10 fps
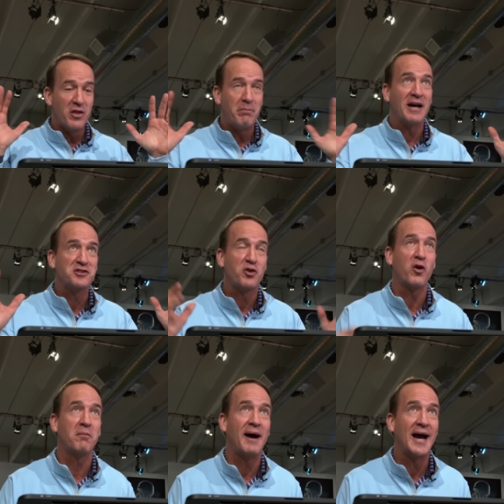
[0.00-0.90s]
the best
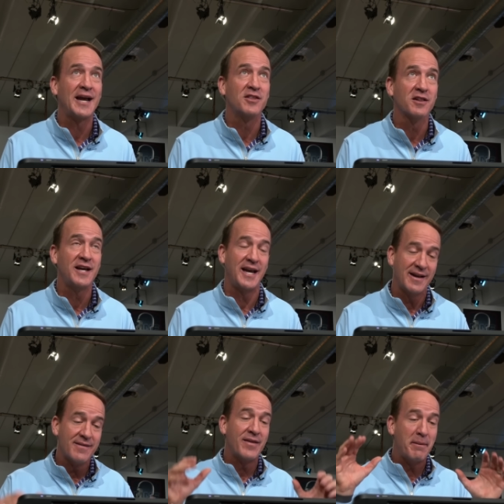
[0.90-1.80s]
quarterback in the league.
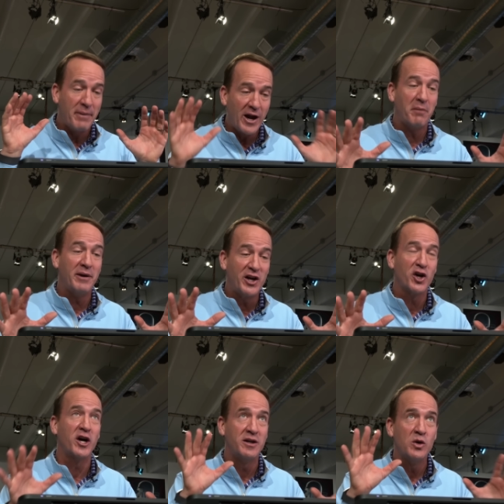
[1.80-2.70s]
They better be
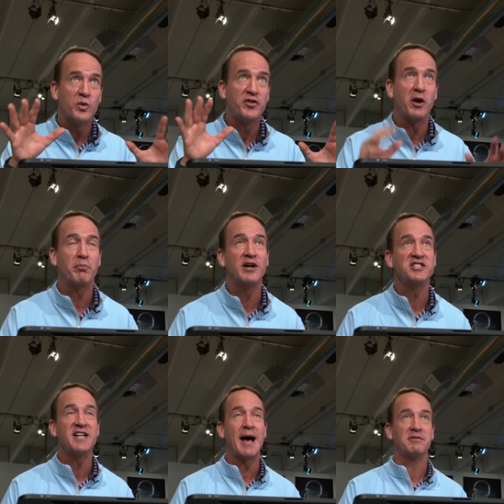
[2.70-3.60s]
good with their pre-snap